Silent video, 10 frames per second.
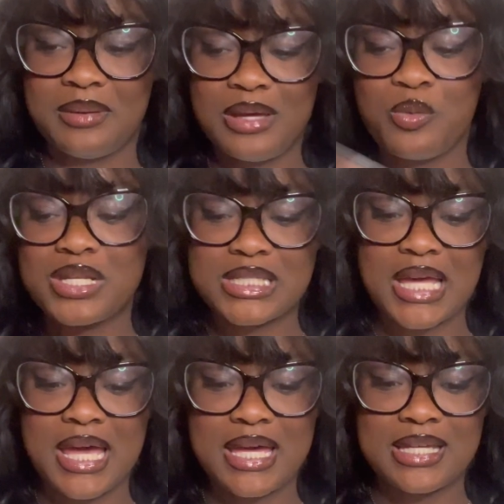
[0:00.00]
It
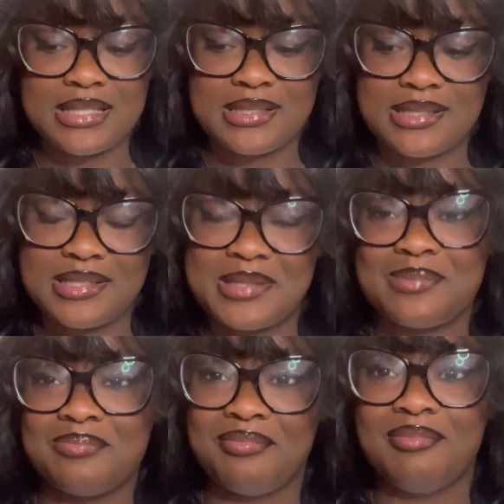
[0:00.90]
wasn't as
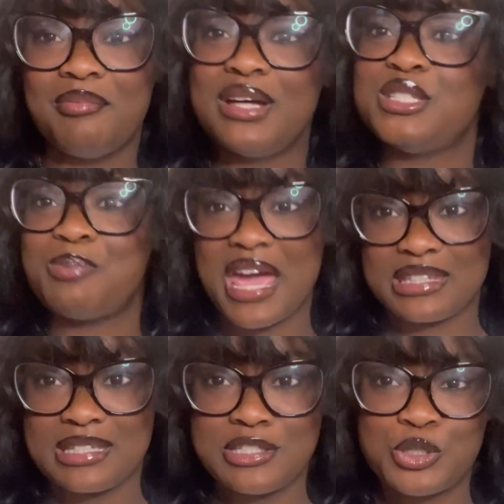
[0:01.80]
much
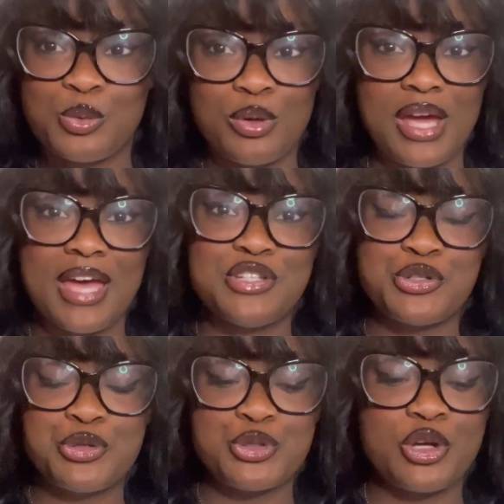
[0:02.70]
packed into it as
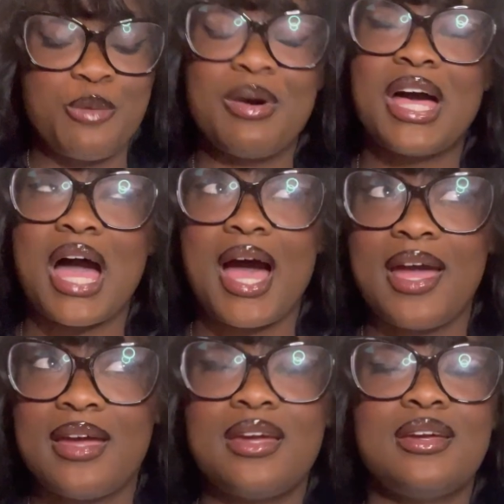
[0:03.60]
usual, but
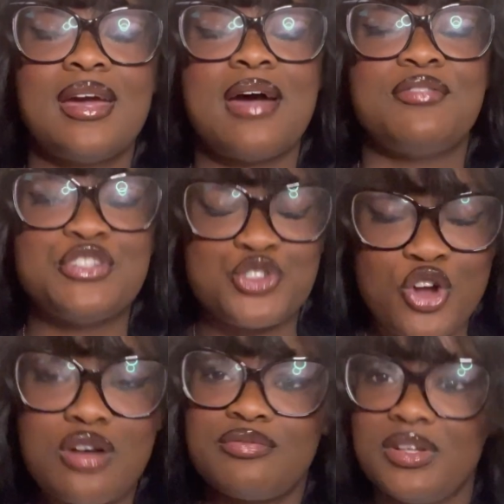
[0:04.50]
I have a
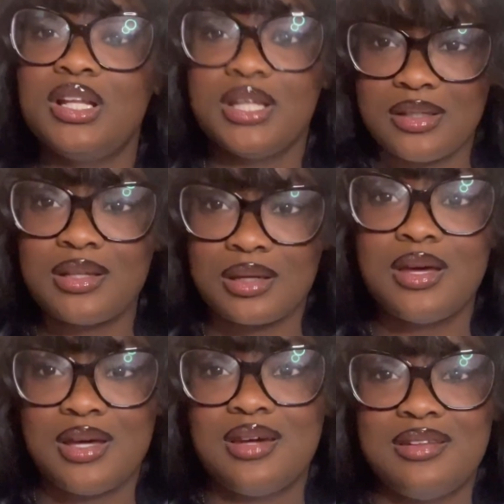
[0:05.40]
strong feeling
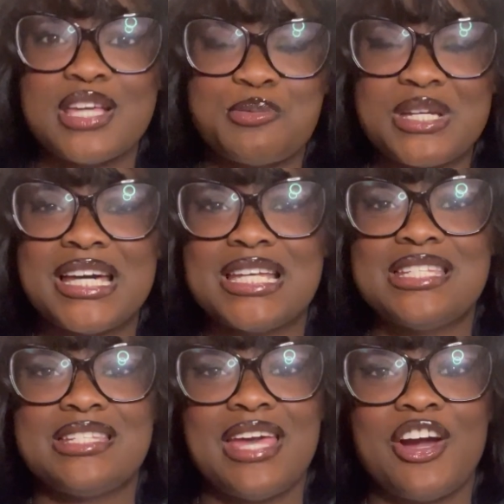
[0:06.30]
that's
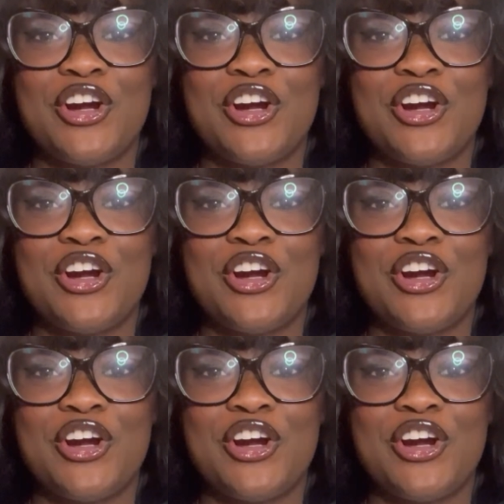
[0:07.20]
because they